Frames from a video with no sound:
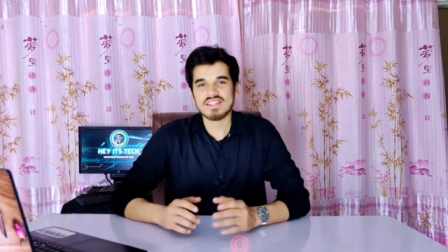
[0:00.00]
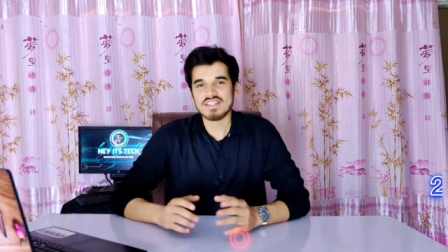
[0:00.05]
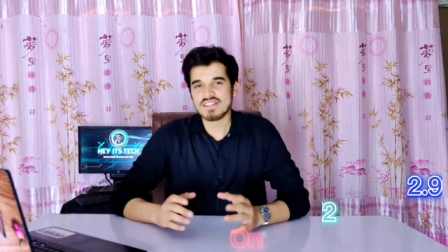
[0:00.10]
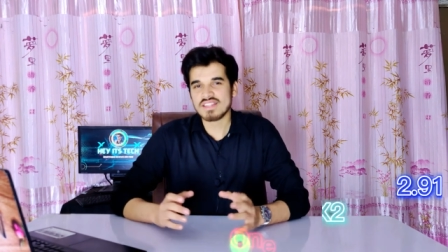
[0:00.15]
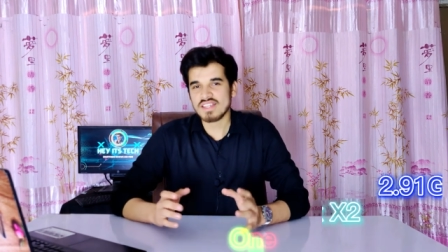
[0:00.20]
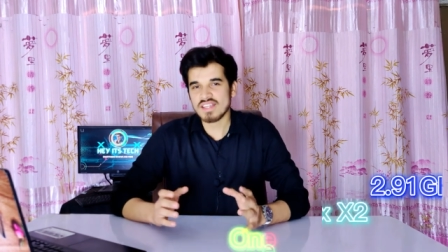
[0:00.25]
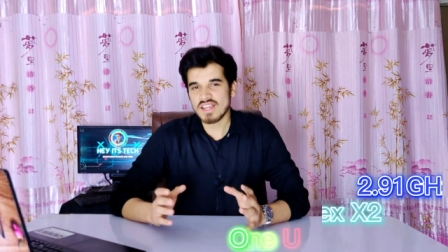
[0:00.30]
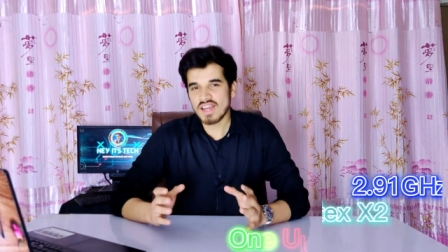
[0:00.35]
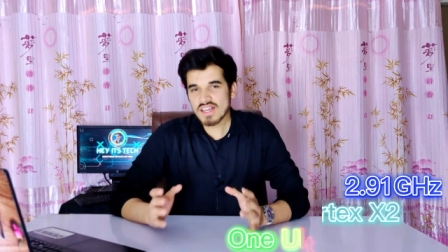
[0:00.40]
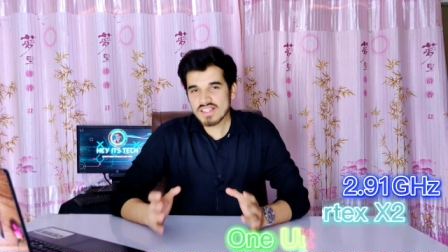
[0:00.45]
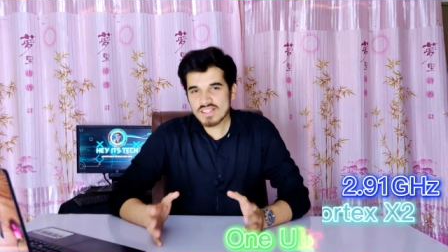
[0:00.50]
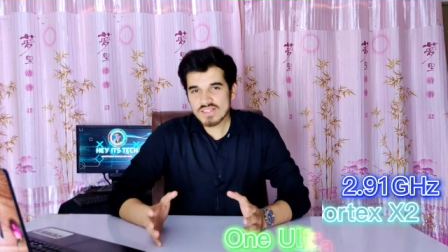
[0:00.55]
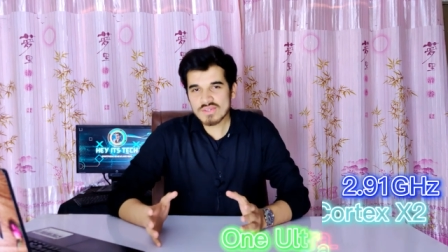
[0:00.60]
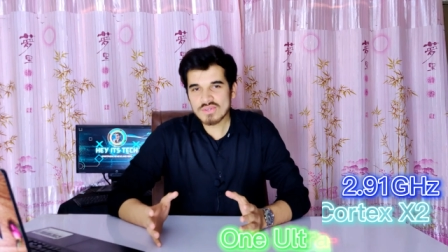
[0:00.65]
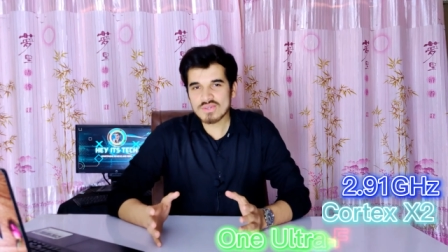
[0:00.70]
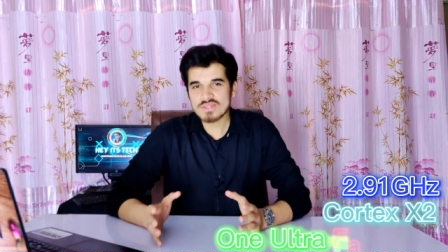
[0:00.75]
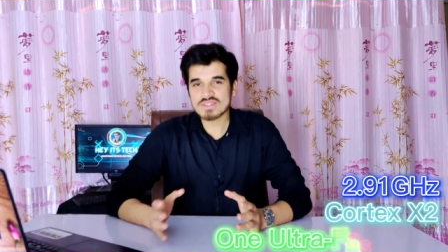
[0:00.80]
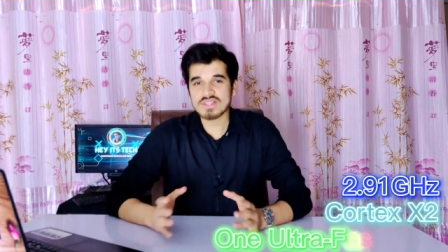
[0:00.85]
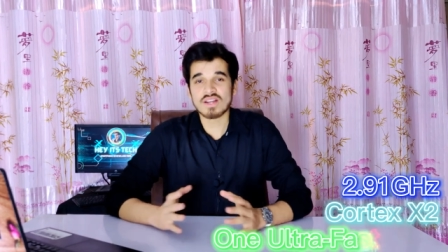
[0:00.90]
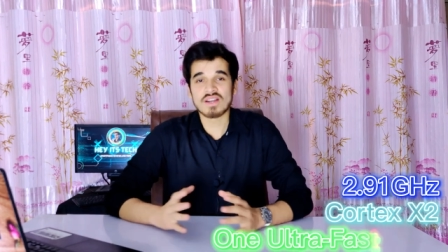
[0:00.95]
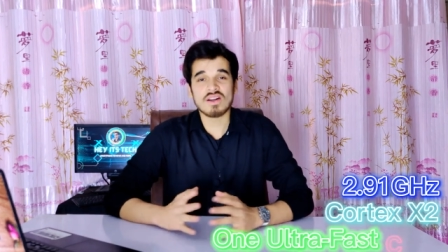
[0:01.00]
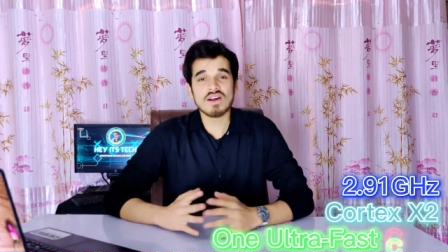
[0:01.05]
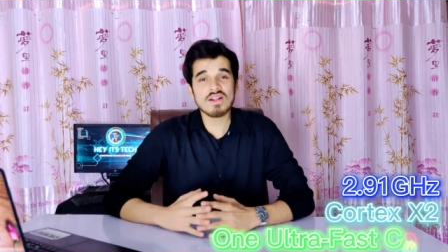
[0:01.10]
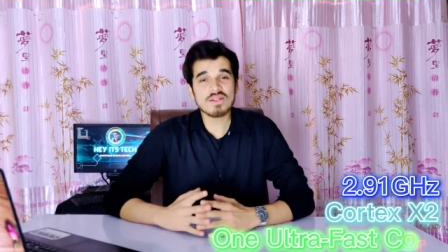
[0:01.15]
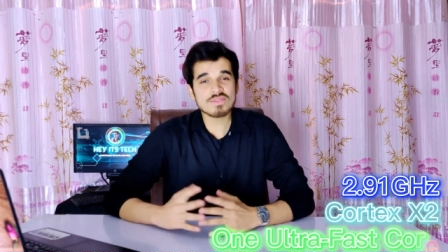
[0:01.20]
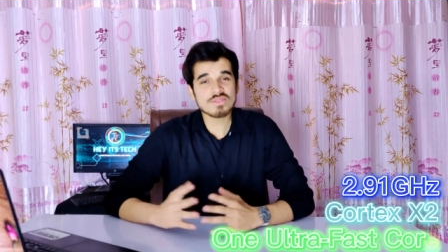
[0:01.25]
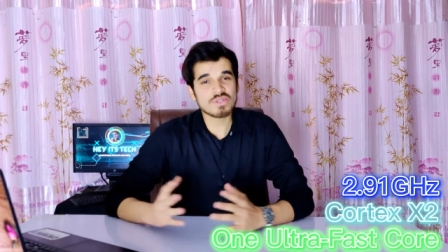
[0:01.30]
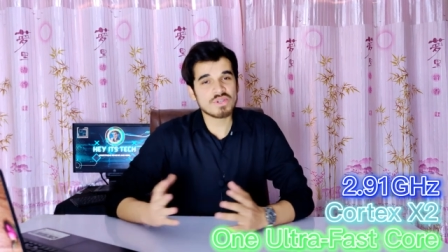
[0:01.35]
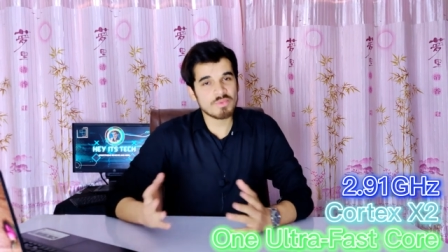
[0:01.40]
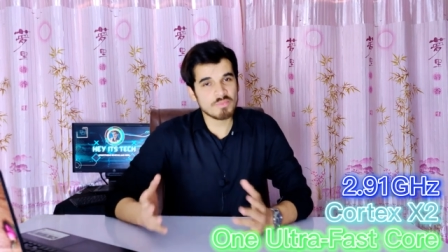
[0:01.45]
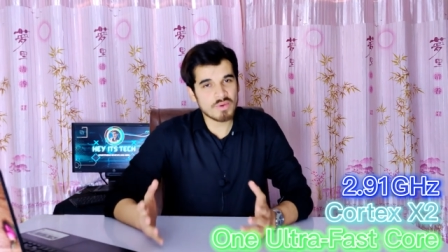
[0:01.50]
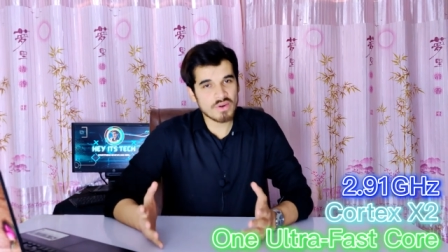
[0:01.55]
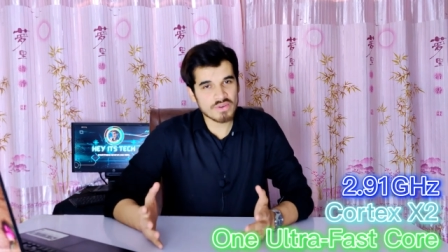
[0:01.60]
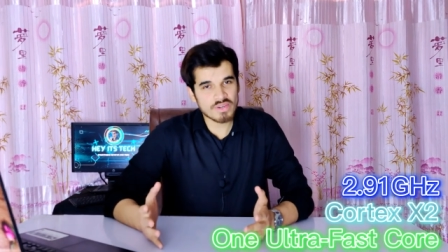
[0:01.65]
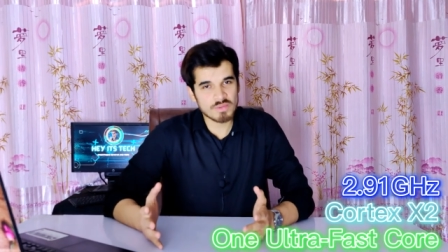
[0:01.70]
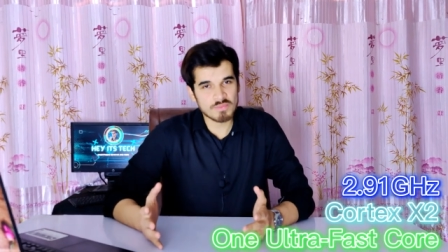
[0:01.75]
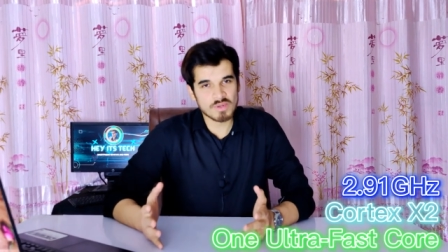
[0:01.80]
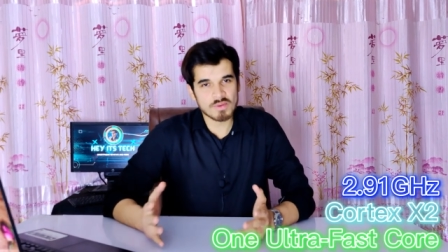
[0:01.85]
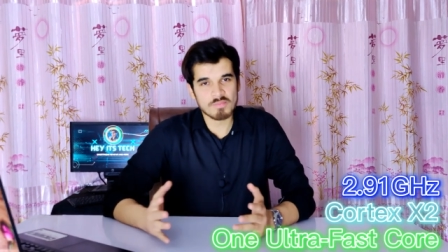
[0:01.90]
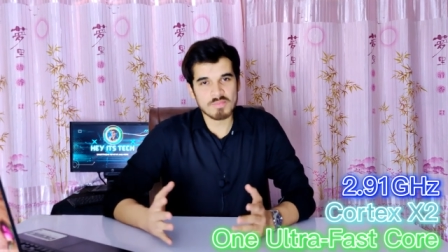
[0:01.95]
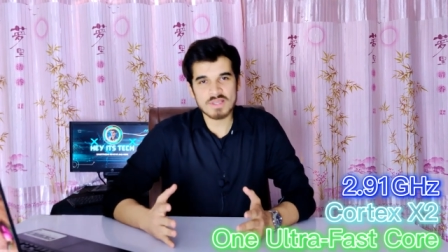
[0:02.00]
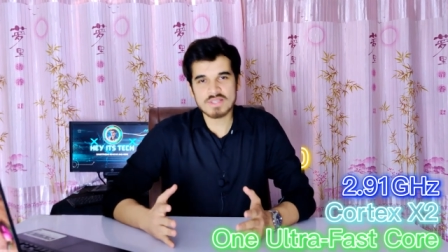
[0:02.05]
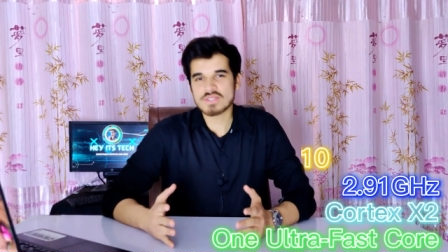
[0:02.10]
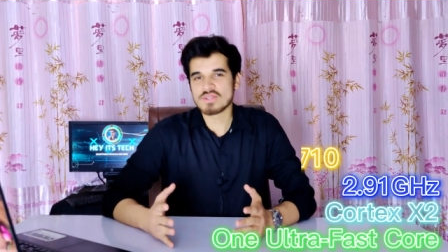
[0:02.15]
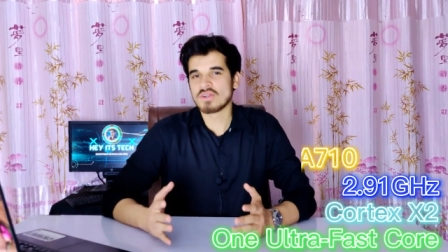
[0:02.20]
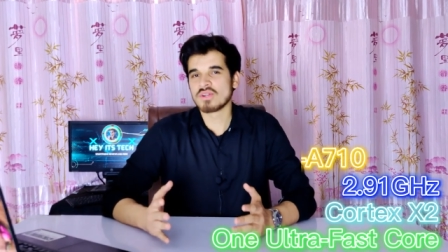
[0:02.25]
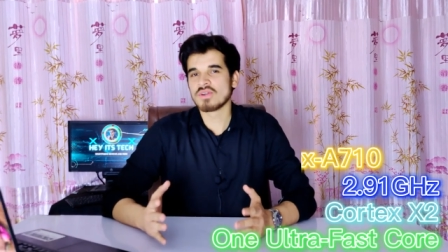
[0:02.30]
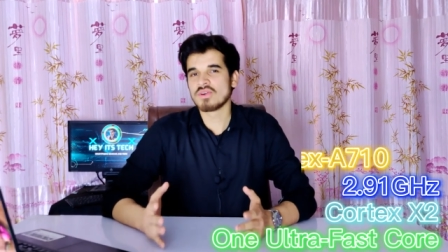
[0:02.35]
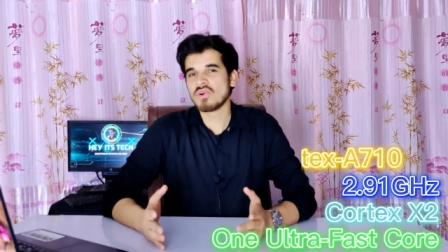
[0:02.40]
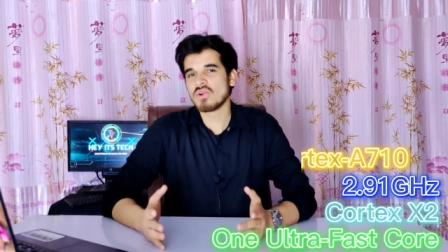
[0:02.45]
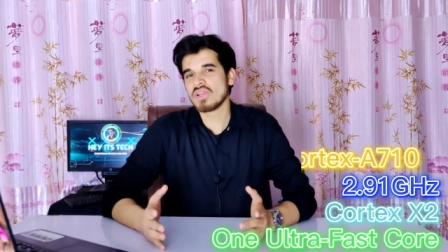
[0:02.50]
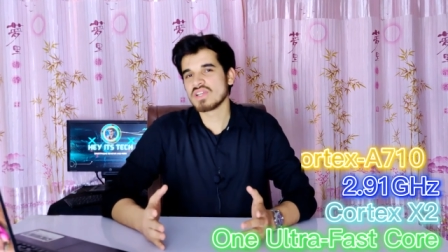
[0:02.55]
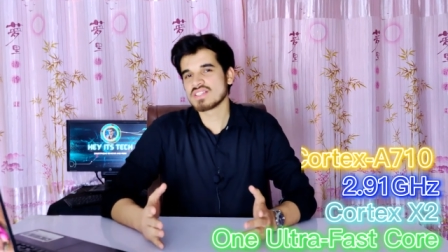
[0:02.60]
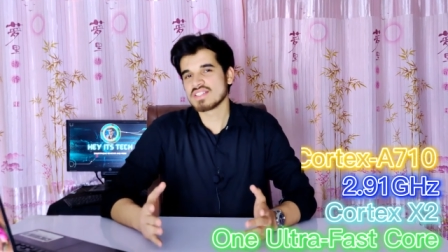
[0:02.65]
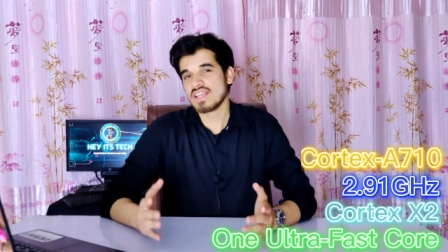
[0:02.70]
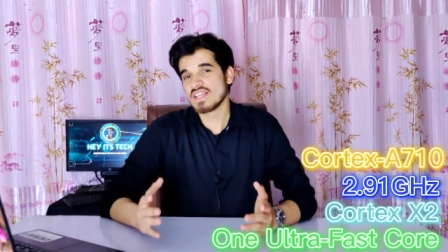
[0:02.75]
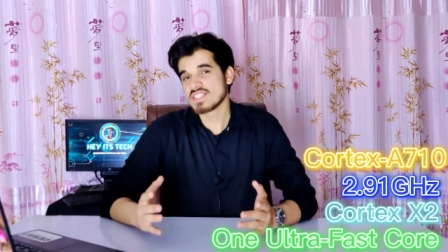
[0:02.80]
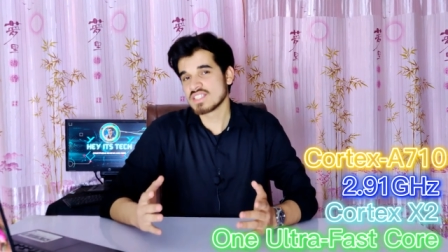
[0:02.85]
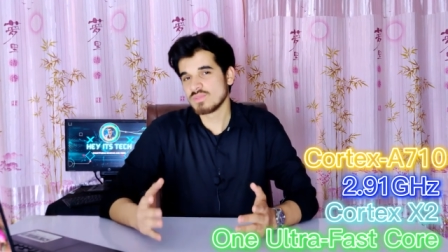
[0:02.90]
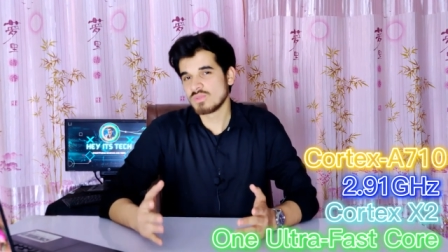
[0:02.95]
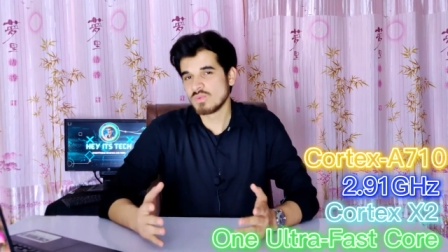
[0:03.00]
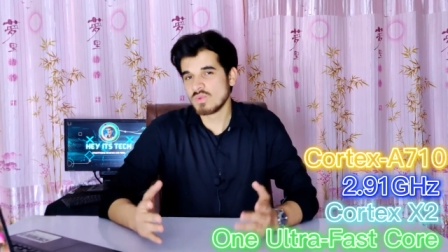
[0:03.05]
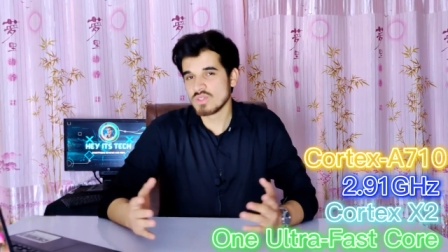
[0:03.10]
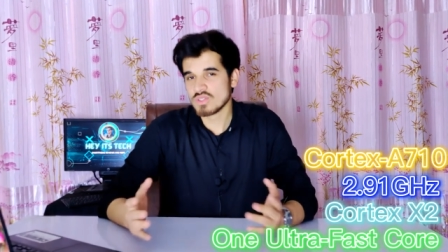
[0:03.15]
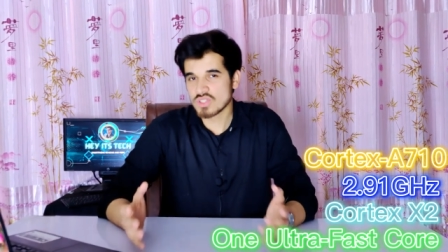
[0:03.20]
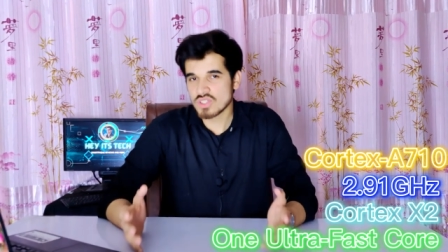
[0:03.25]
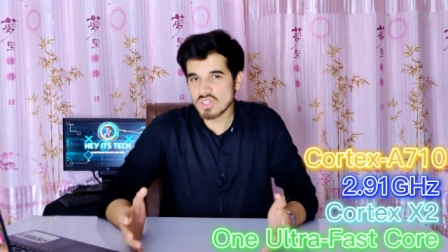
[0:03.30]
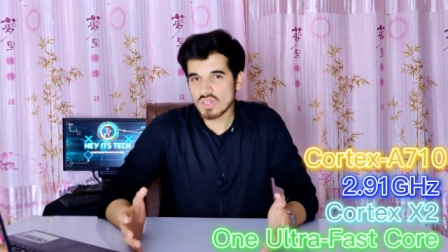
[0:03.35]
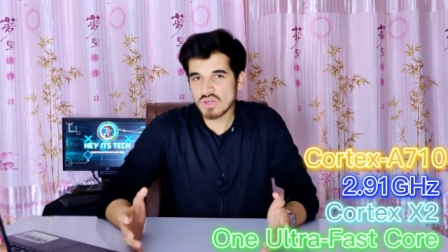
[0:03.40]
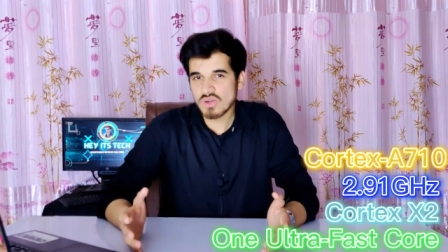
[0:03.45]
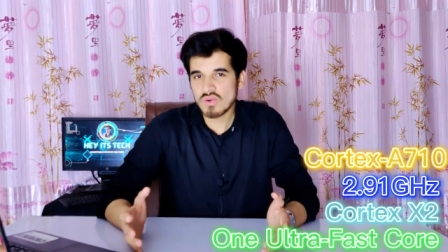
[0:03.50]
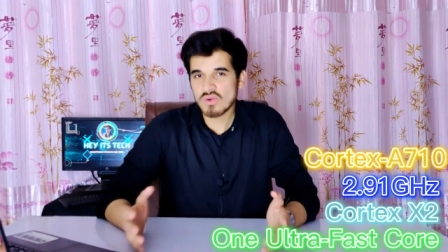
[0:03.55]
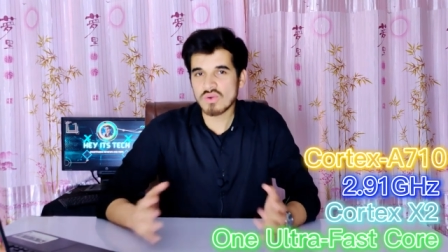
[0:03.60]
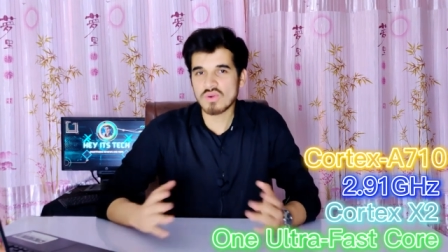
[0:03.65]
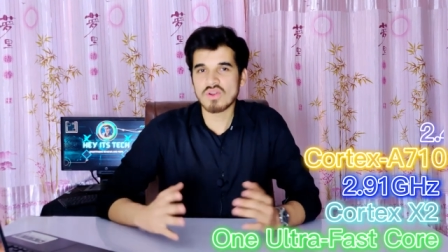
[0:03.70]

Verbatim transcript: The three other cores are also remarkable, based on a Cortex A seven ten